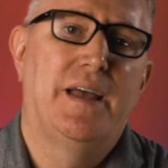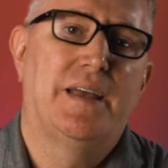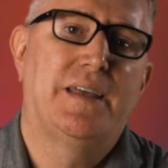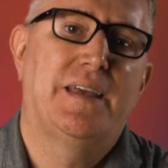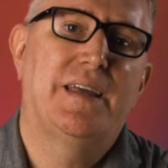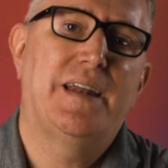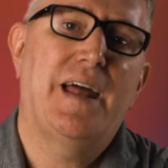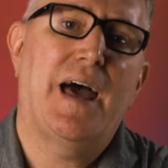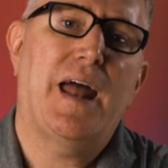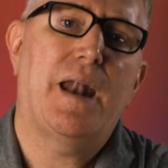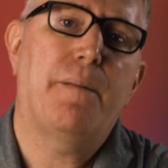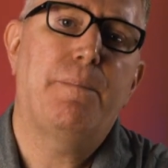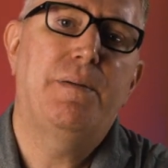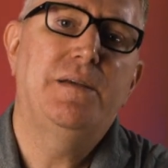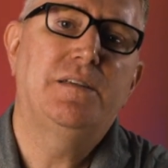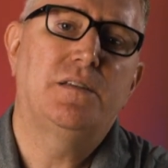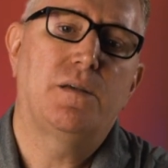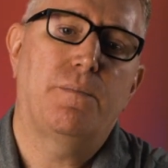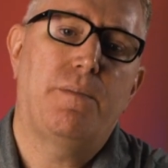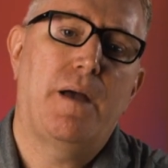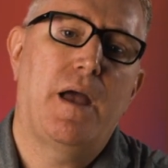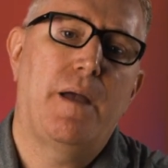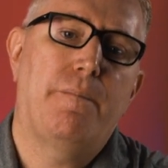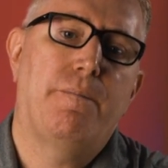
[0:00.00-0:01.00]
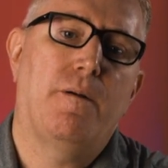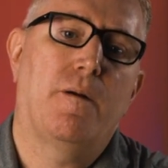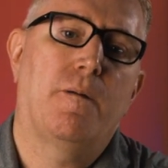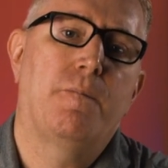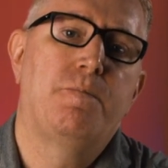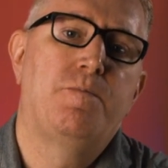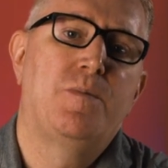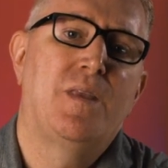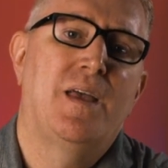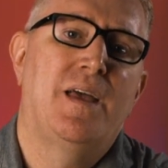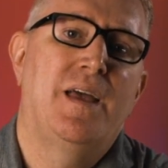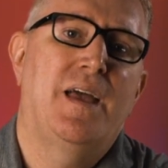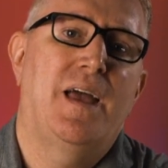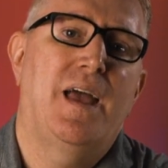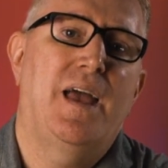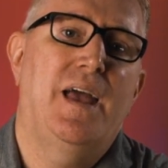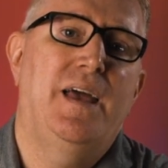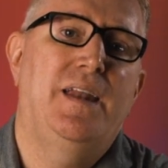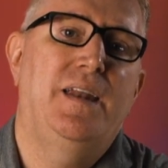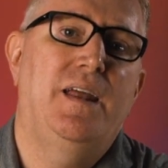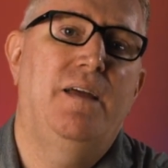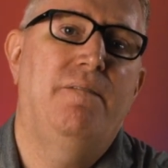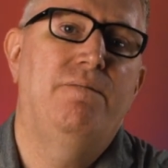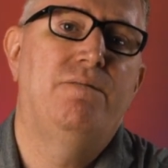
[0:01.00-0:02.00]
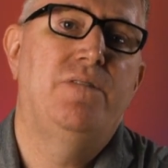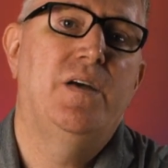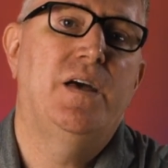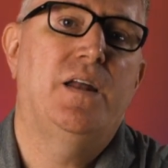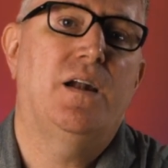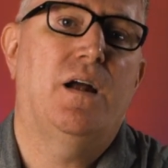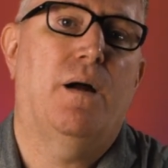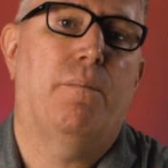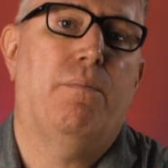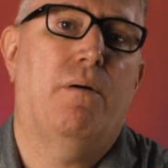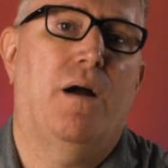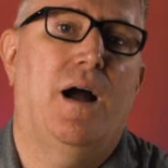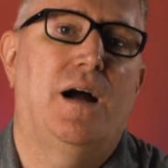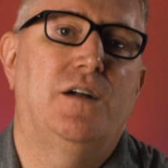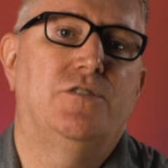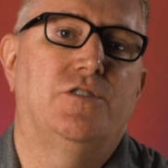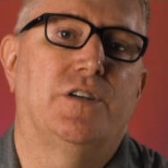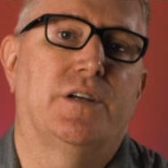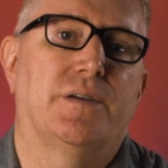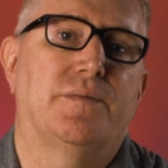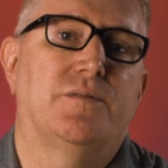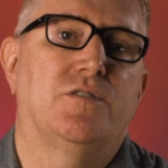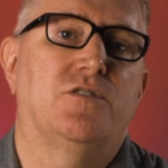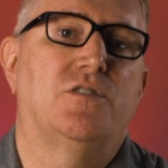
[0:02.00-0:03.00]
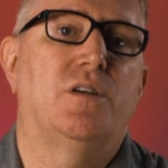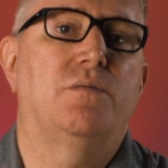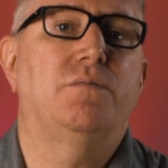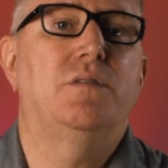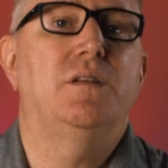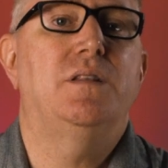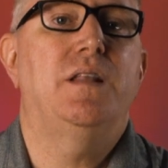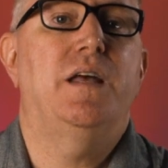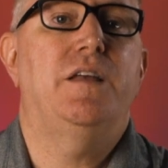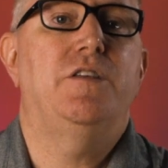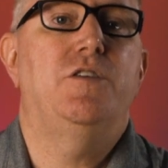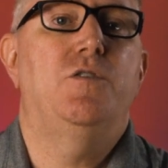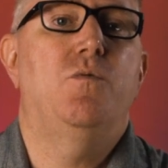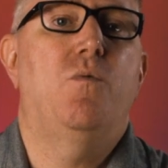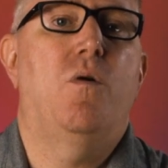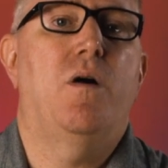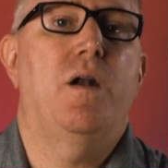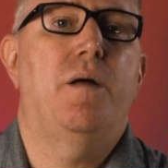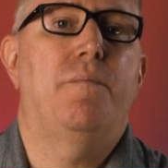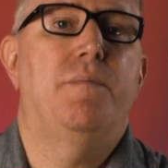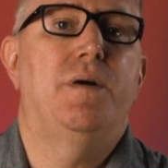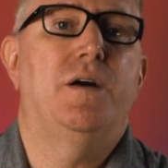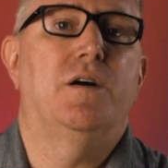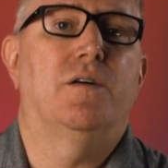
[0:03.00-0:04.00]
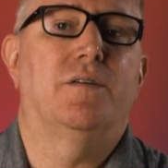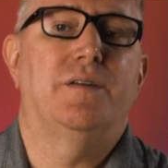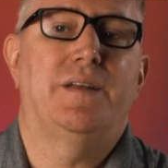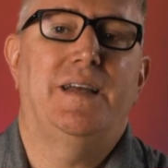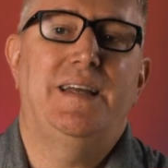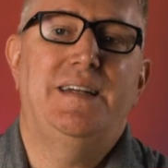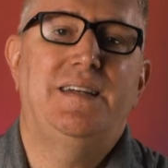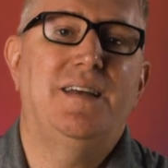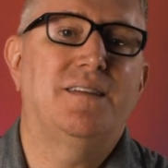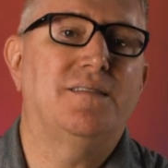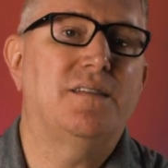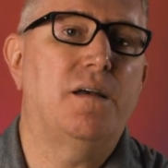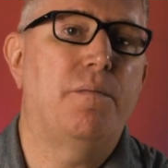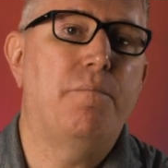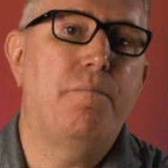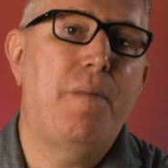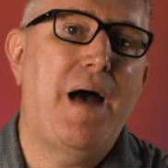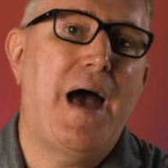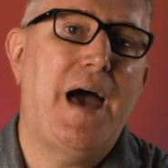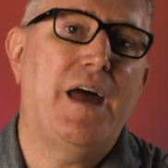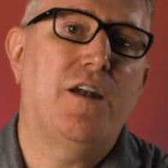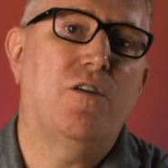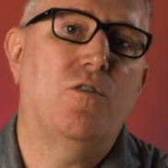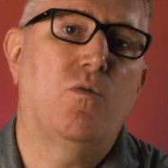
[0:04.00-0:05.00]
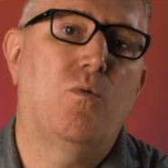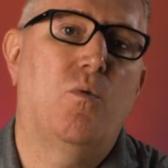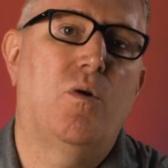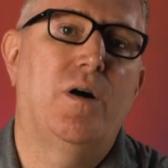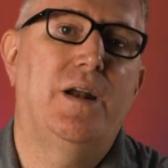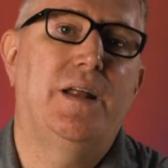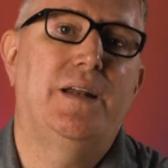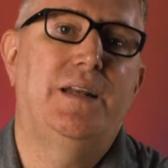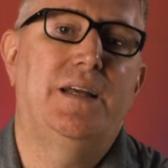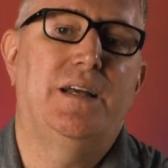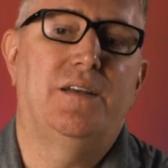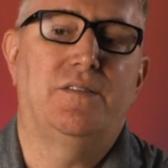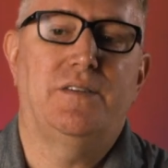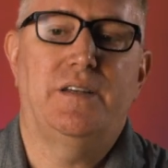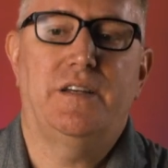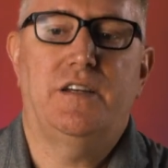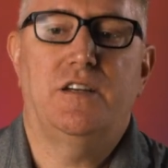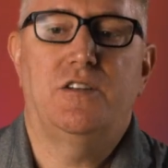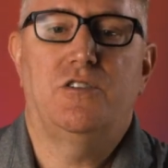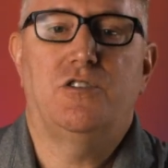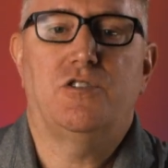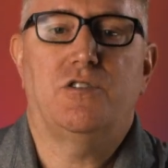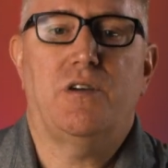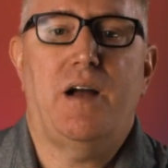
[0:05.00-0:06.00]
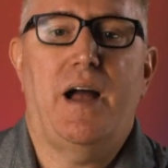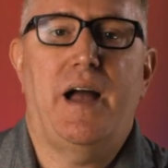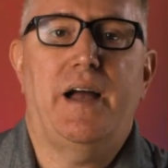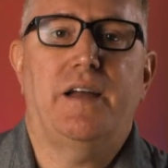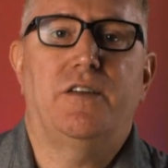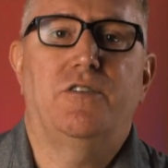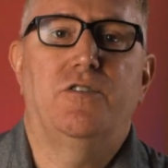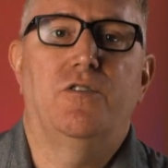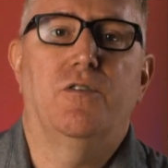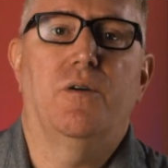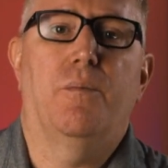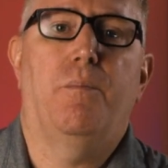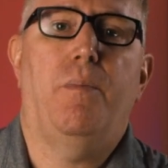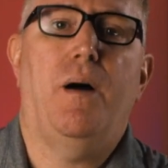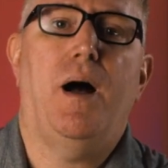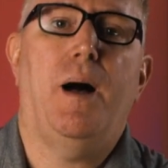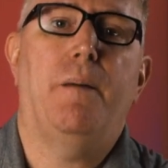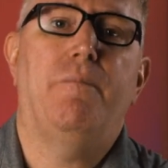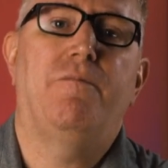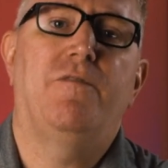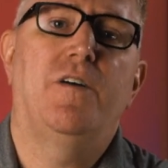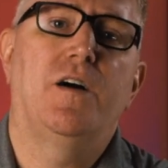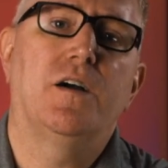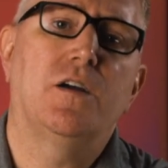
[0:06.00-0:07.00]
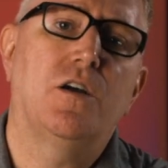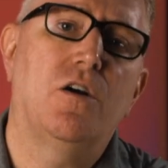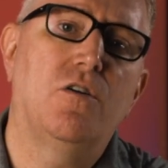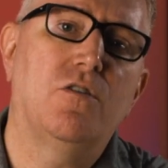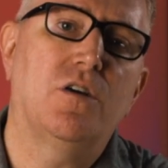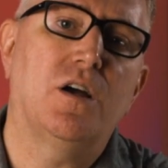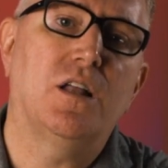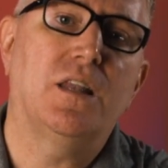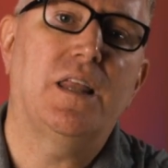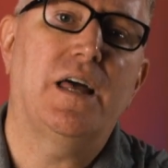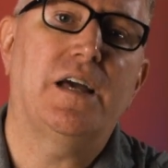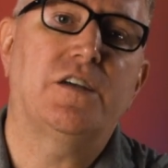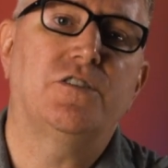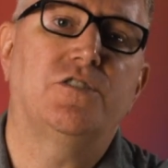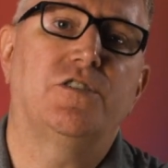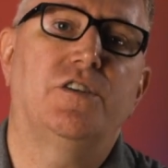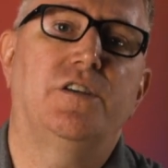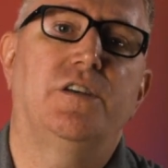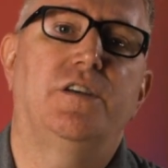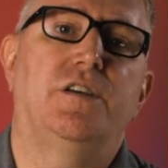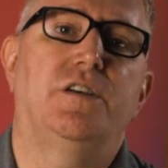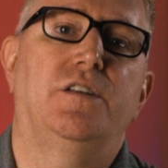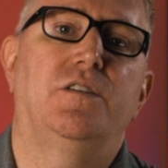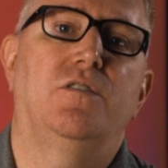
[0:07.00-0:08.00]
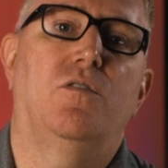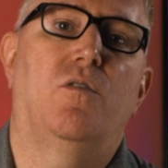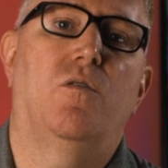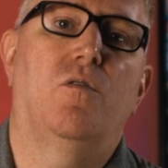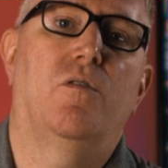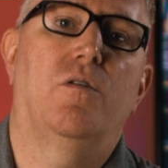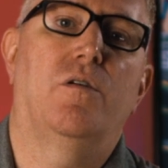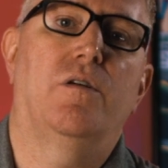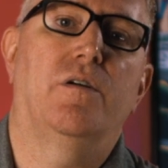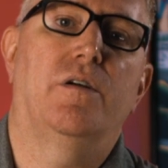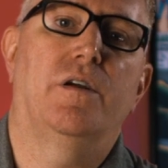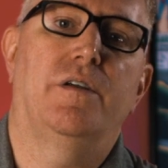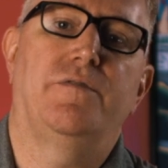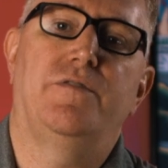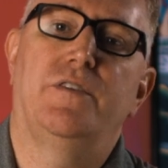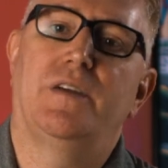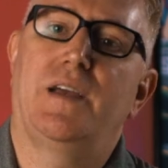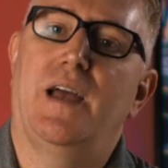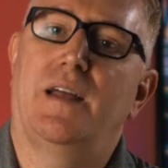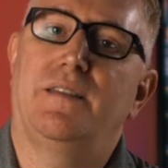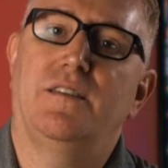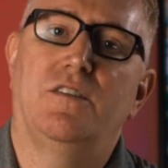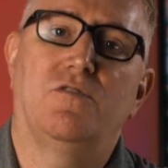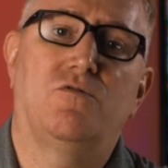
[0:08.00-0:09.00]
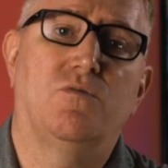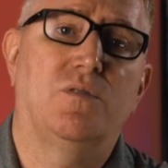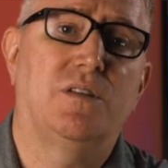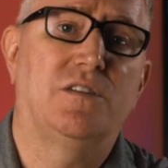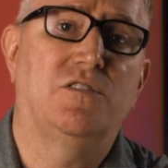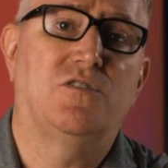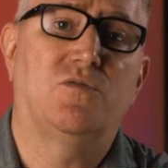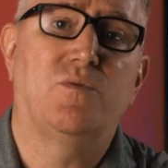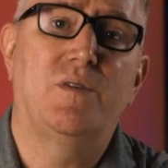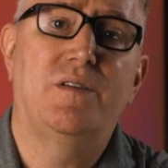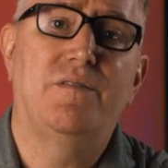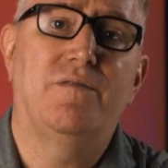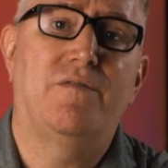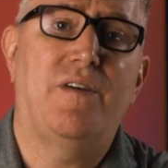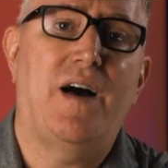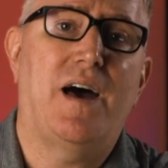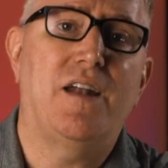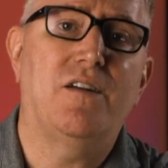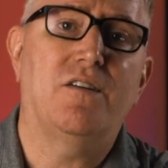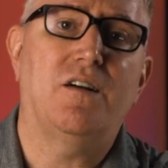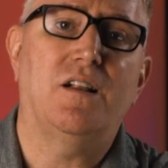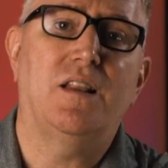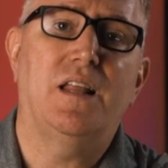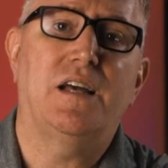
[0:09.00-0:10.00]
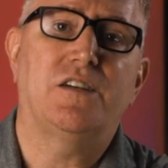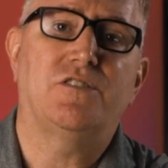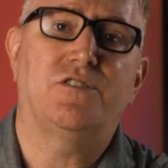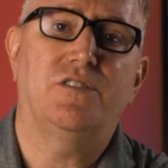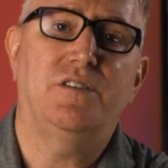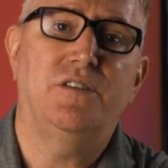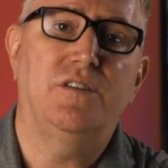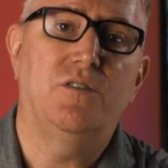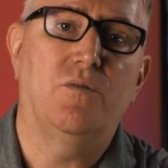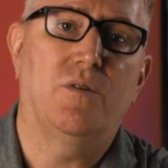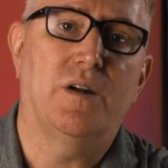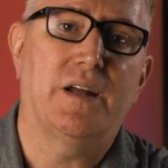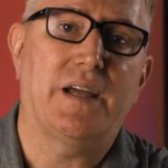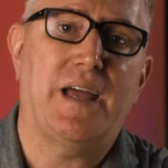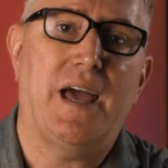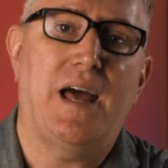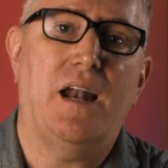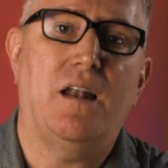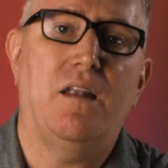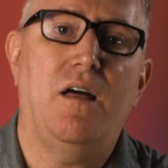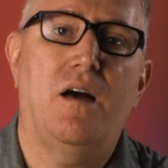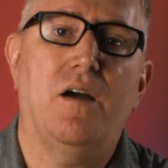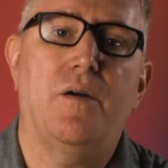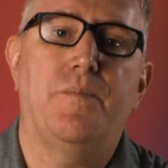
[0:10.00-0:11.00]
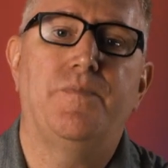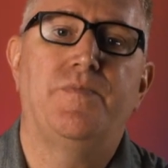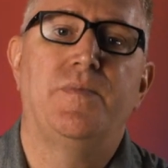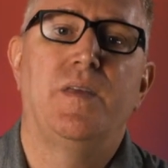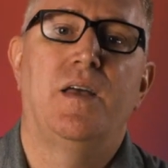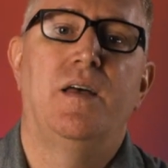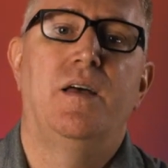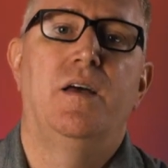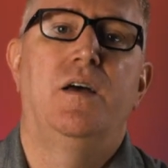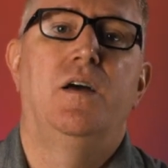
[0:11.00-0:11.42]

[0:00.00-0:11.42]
Get out a piece of paper and invent a project, something that you want to build. It doesn't matter what it is. It could track your Pop Funko collection, or if you got this really sweet vinyl collection, you want to catalog them.